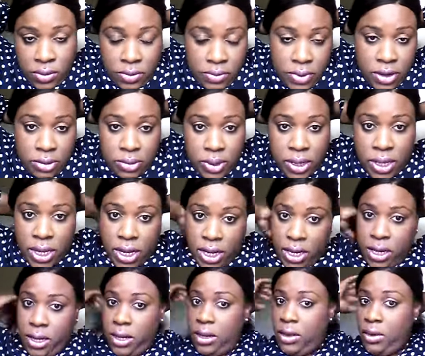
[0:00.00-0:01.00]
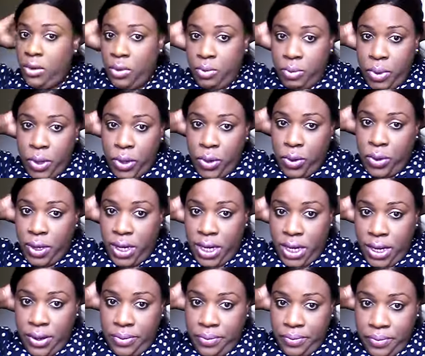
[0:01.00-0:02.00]
maybe like a low
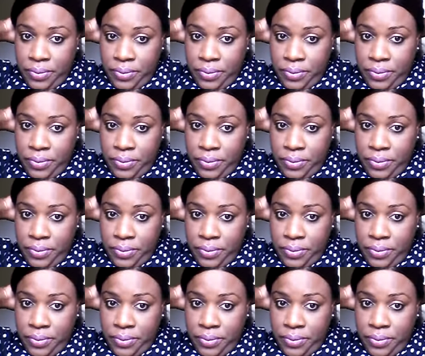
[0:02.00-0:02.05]
pony.